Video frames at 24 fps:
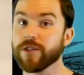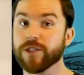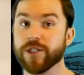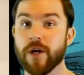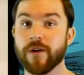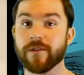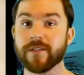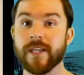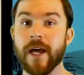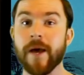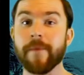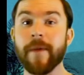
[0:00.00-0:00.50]

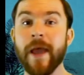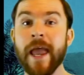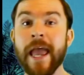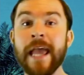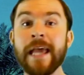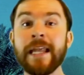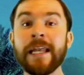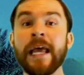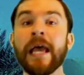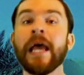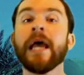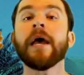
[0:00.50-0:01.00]
shows up
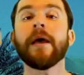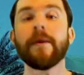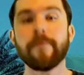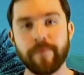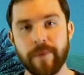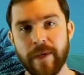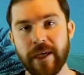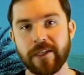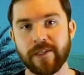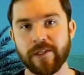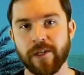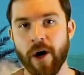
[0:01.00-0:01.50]
and
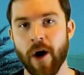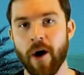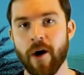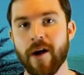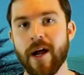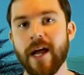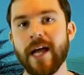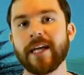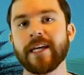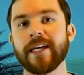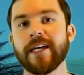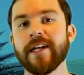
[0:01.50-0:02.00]
beats
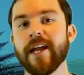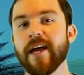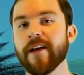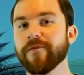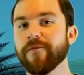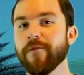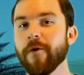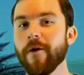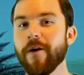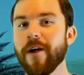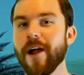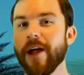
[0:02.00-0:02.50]
Kara at Connect
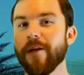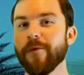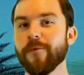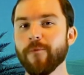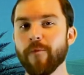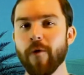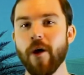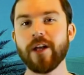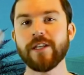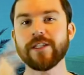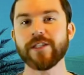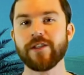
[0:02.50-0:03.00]
4 and
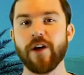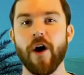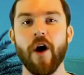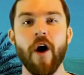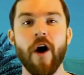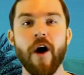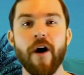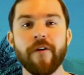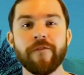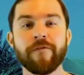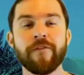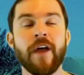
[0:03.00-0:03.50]
runs
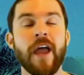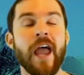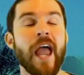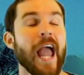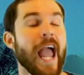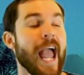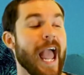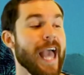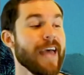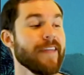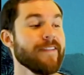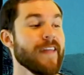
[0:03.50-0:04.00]
off.
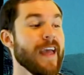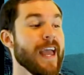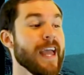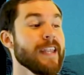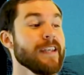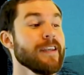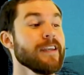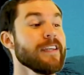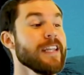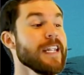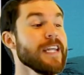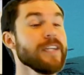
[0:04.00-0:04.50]
And
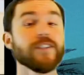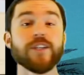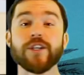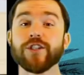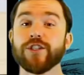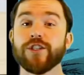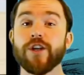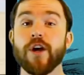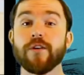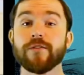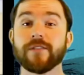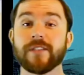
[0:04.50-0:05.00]
then Ninja
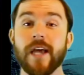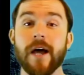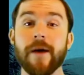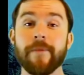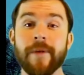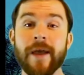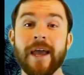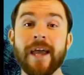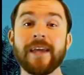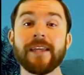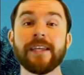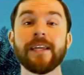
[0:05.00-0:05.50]
shows up
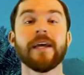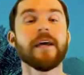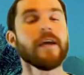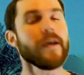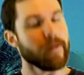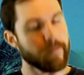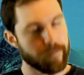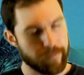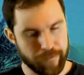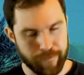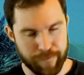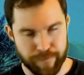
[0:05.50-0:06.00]
and
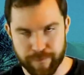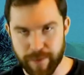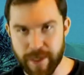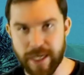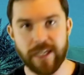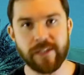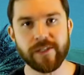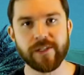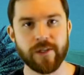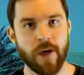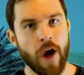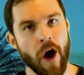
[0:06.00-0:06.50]

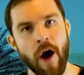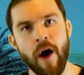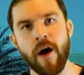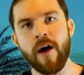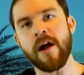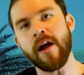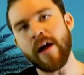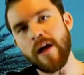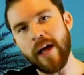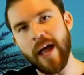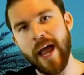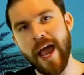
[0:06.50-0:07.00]
beats
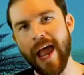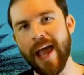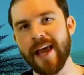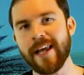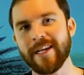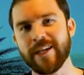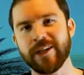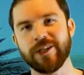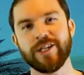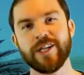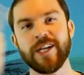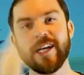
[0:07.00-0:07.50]
Kara,
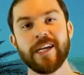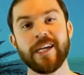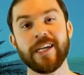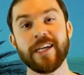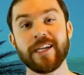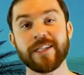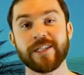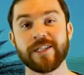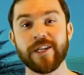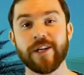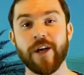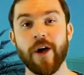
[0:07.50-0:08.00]
and she
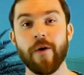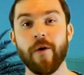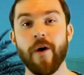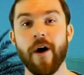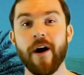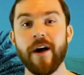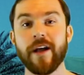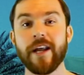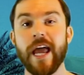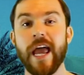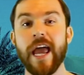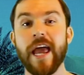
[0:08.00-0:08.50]
gets to go
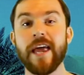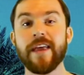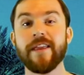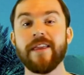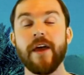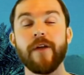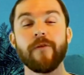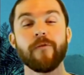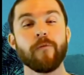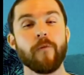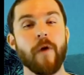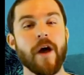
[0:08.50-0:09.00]
on, and
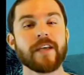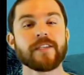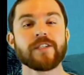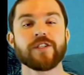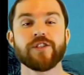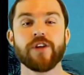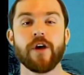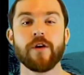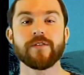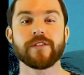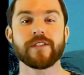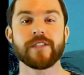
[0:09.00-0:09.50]
then Wes
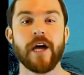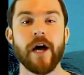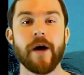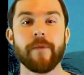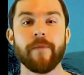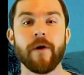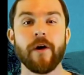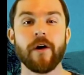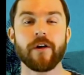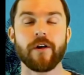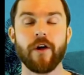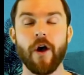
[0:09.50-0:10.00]
shows
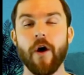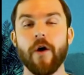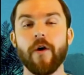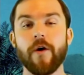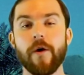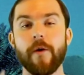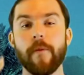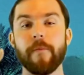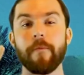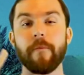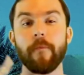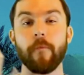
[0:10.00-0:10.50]
up.
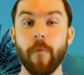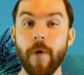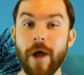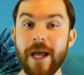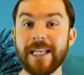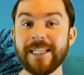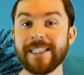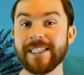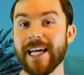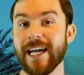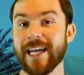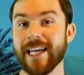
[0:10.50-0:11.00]
Kara
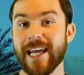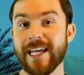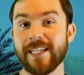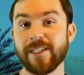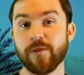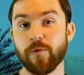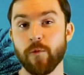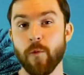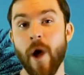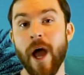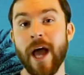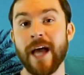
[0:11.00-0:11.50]
wins
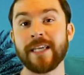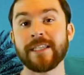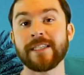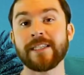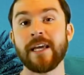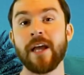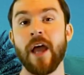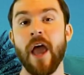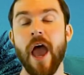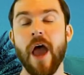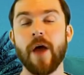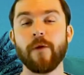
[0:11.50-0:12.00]
against Wes,
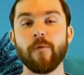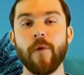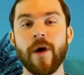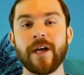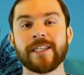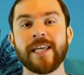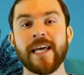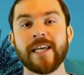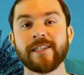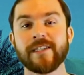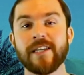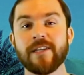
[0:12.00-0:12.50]
and
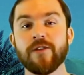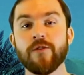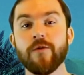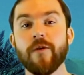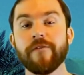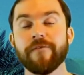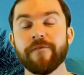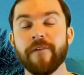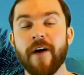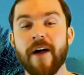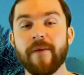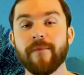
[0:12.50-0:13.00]
Wes has to do
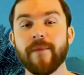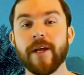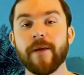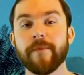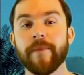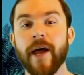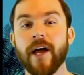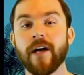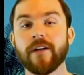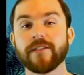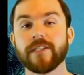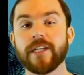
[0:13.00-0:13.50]
a 5-minute
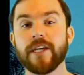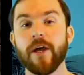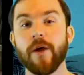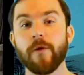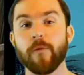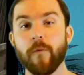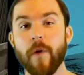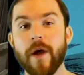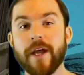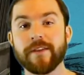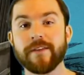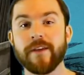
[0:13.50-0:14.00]
penalty
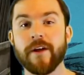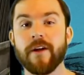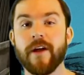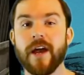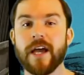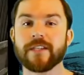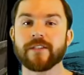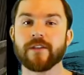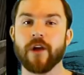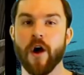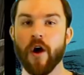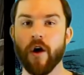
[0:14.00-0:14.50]
and wait there
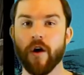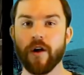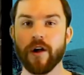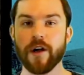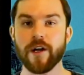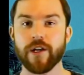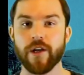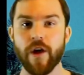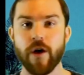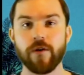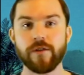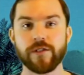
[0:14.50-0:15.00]
as
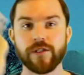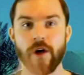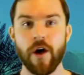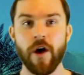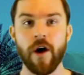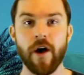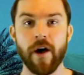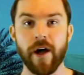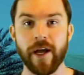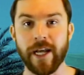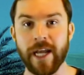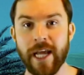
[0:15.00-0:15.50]
Kara goes
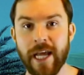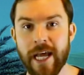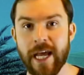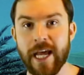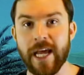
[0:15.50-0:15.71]
on.